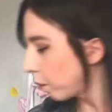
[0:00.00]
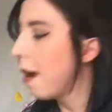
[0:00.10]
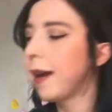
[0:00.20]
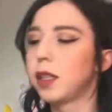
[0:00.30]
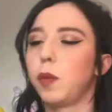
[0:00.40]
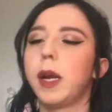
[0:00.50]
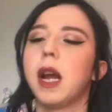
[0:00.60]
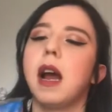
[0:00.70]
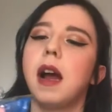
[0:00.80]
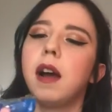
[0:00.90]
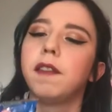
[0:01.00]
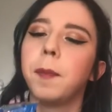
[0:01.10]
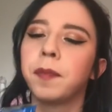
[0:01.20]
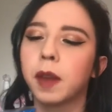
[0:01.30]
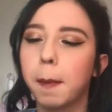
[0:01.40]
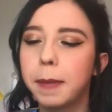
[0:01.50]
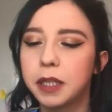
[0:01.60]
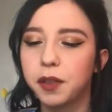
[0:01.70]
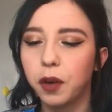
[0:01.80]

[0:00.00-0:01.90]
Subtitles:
Next we have Mrs.